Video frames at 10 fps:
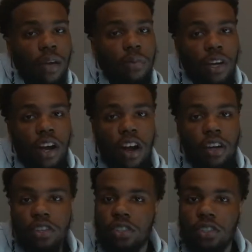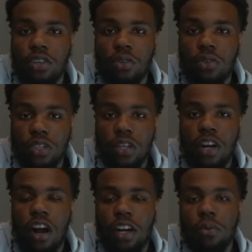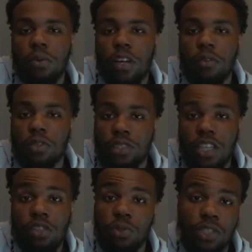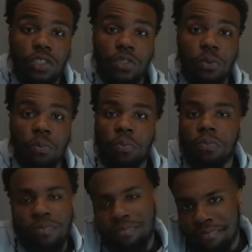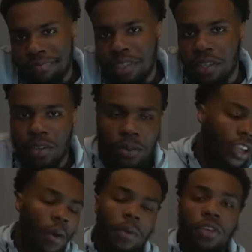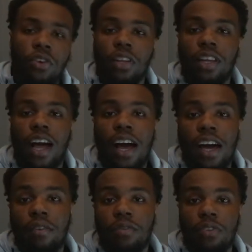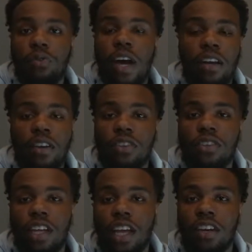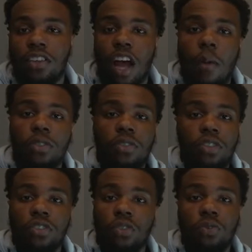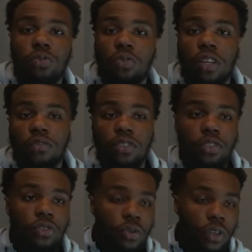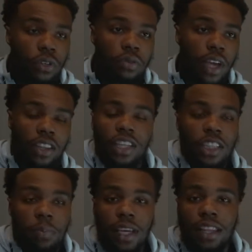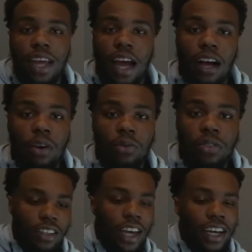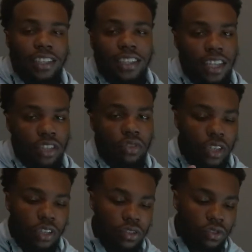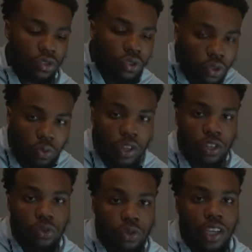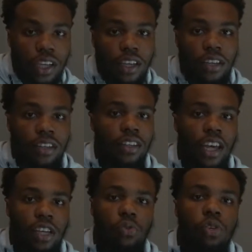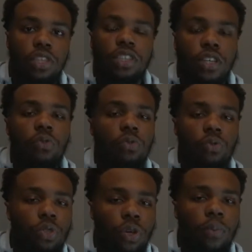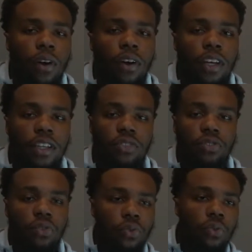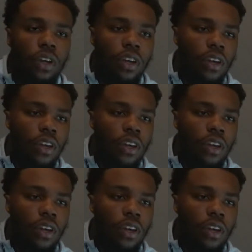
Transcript: able to conquer your goals and conquer whatever you said you was gonna do. So, I mean, you're alive, you got another day, another opportunity to do what you love to do, and at least be in the house. Like I said, you can do what you can. Like, you can still do your part and do